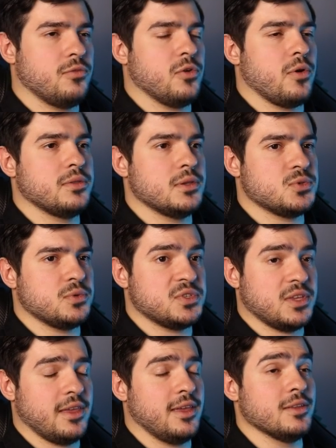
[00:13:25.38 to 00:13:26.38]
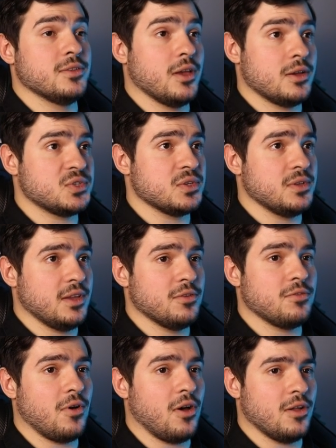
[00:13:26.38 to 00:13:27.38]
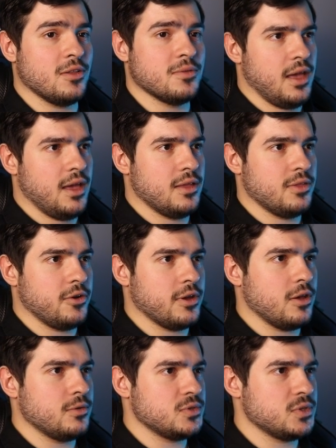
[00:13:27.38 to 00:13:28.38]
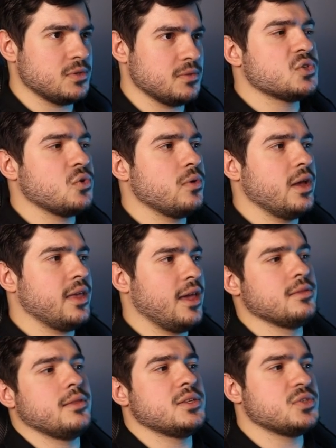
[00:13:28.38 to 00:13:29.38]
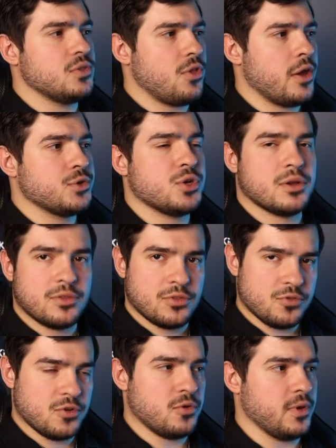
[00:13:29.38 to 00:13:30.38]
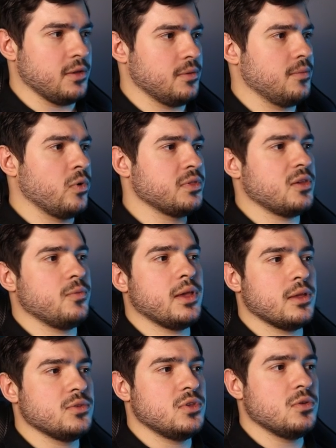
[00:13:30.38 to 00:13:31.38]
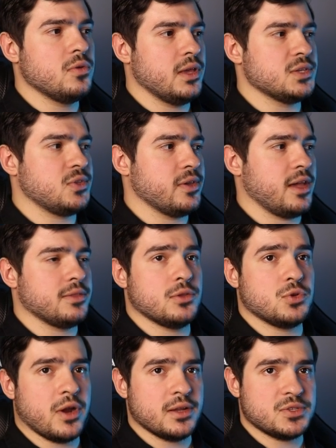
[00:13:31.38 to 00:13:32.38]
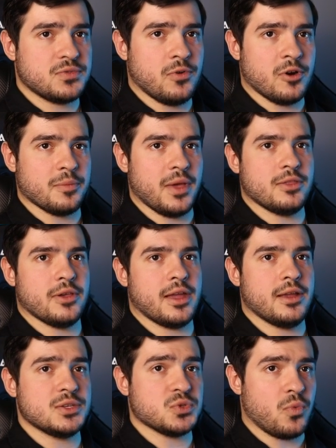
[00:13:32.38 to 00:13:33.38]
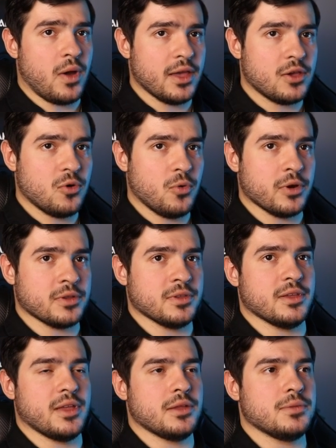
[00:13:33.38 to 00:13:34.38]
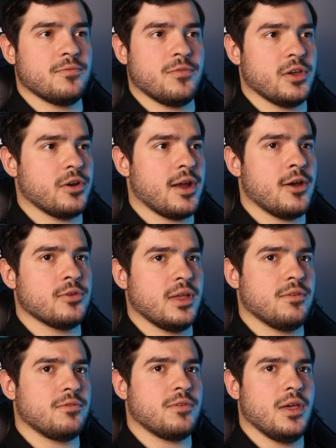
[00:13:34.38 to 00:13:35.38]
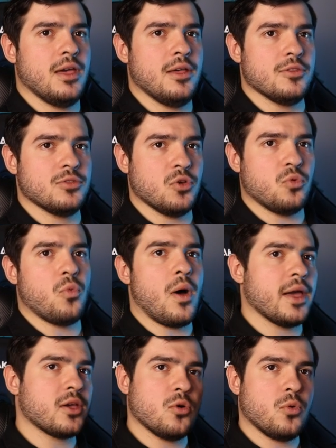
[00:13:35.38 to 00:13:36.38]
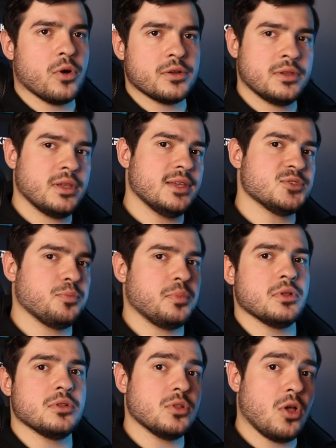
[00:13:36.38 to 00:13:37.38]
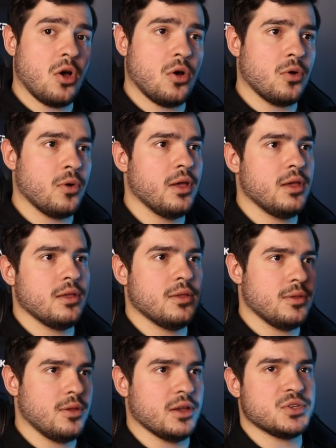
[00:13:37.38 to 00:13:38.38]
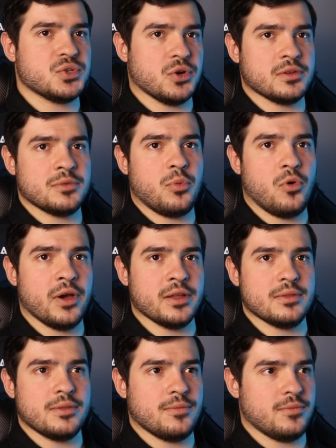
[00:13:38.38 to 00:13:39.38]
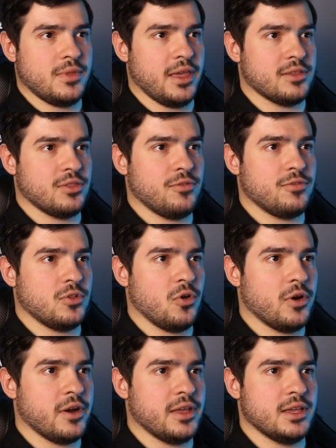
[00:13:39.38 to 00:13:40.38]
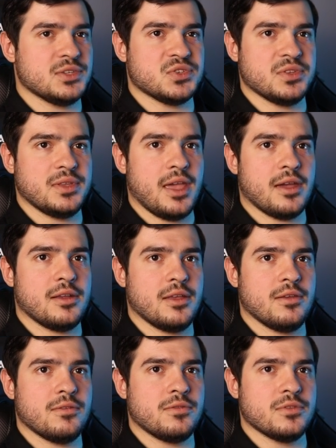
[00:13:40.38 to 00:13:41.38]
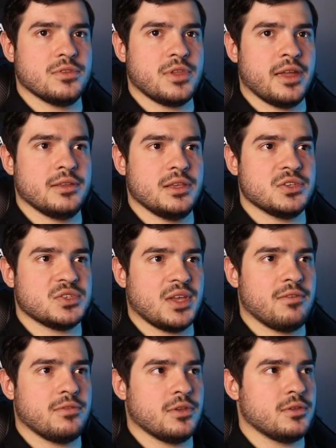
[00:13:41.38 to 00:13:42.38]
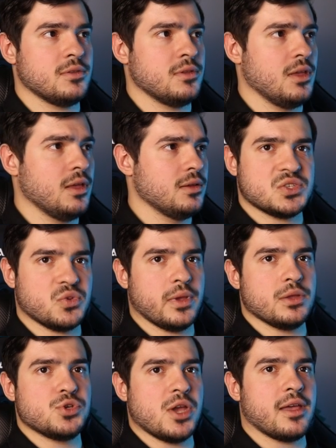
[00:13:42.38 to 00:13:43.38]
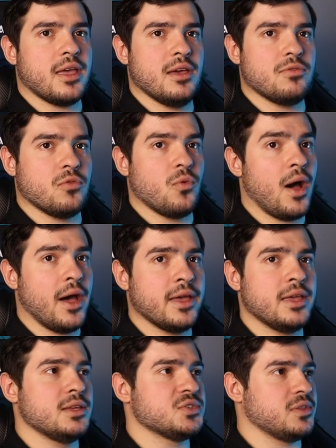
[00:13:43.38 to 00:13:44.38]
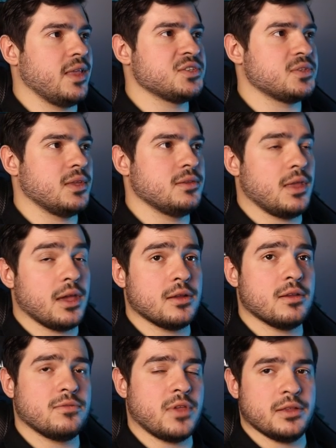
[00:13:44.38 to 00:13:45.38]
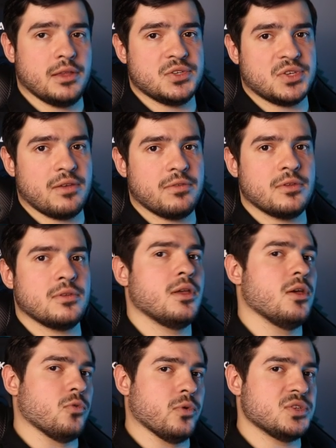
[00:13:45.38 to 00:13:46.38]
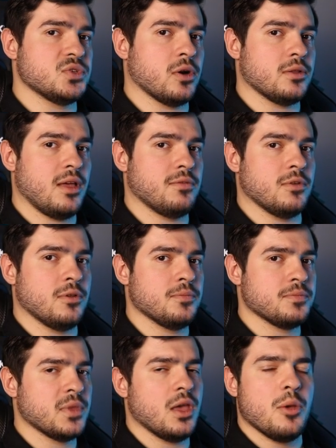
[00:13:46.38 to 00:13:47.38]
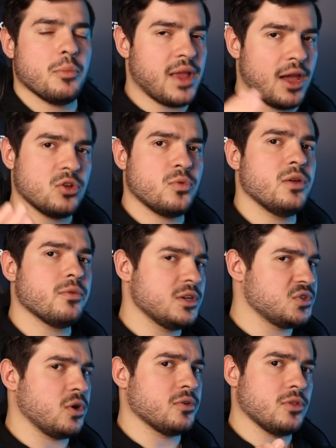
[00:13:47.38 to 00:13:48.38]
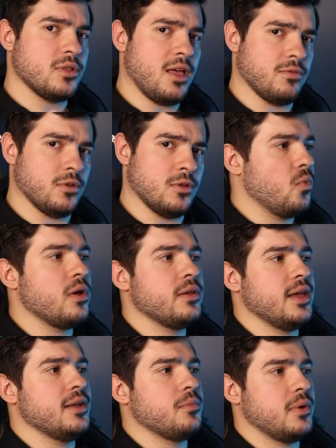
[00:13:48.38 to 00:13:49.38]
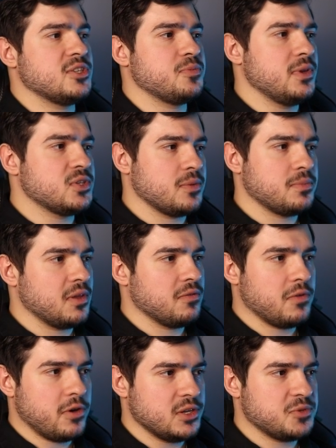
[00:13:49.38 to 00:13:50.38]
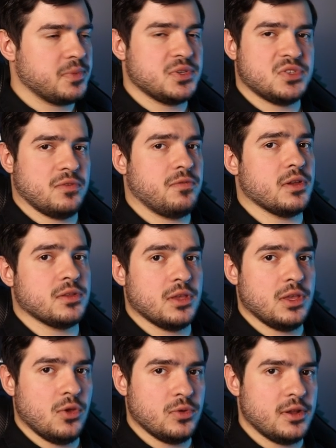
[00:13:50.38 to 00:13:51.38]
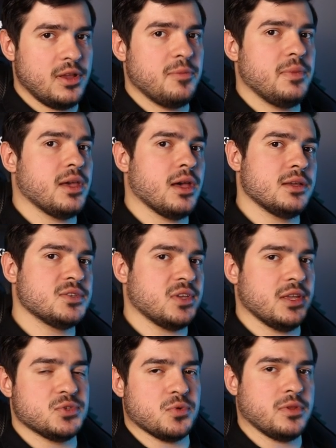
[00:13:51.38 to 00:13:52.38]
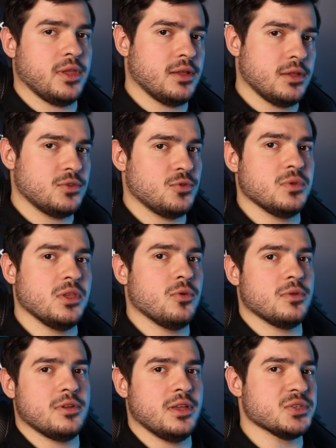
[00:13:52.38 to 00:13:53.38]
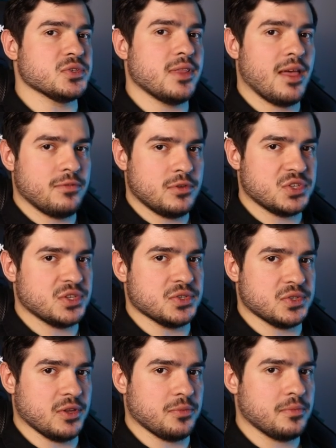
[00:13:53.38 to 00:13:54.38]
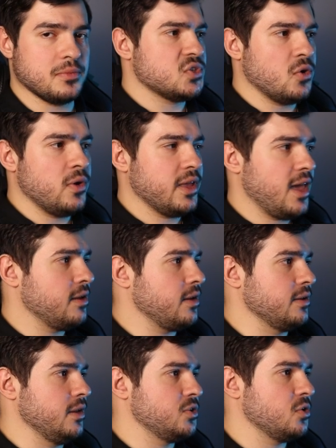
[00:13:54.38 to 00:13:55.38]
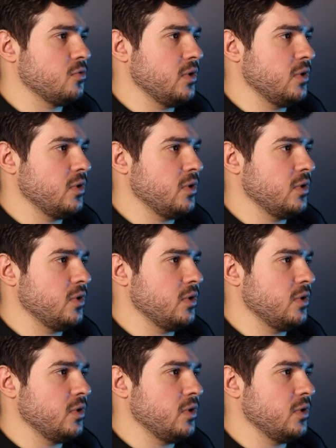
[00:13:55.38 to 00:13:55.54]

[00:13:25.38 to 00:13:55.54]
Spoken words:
If we run this, we'll see that he does indeed fall. And there he goes. So again, let's logic through it. One thing we can do is look at the transform and look at his y coordinate and figure out if the y coordinate is below a certain point. Like the floor is negative 97. So we can check if y is less than negative 97, restart level. But how do we restart the level? Well, it must be something very specific to Unity because it's related to Unity's level system. So again, I need to